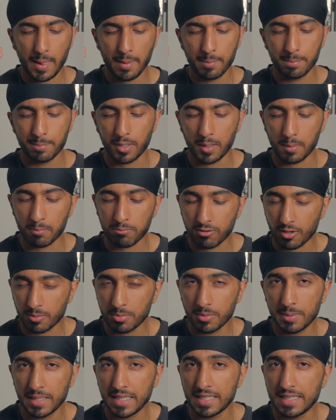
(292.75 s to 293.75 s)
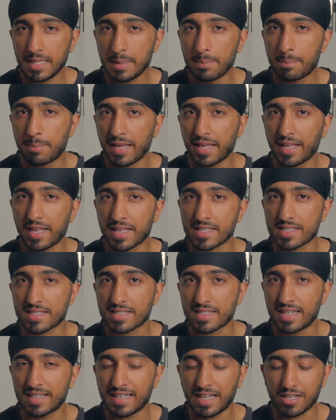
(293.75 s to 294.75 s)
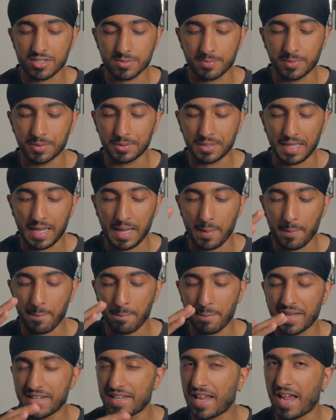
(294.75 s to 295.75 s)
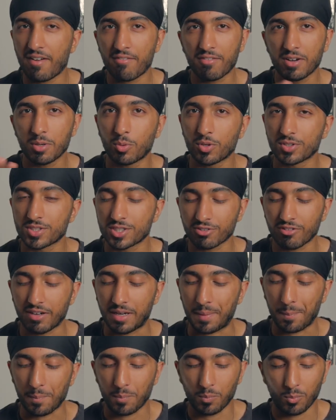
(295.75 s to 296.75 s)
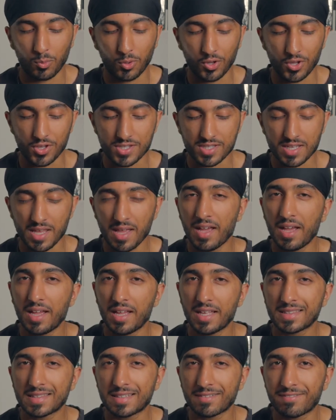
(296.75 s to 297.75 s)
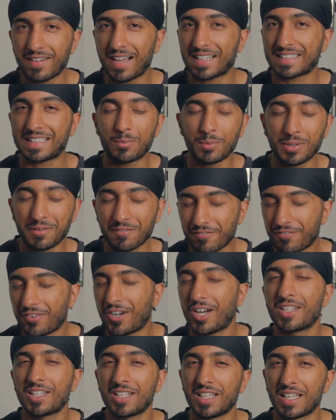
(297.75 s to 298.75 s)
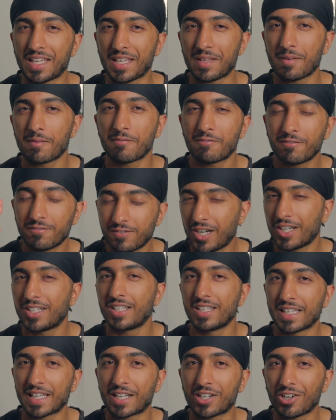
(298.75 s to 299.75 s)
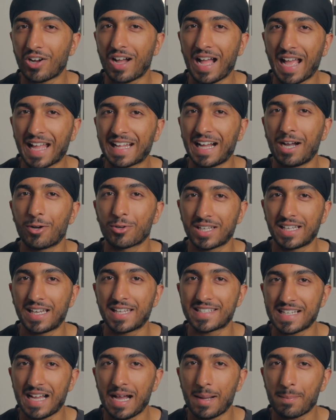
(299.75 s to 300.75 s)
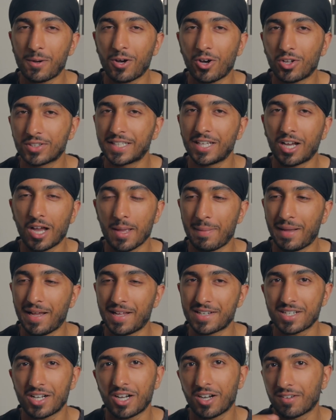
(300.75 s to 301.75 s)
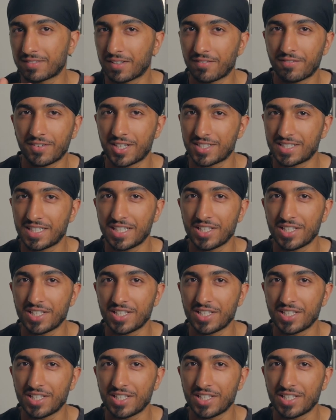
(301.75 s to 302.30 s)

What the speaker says: But probably the biggest announcement that made everyone scream was the fact that we finally got a calculator app on the iPad after 13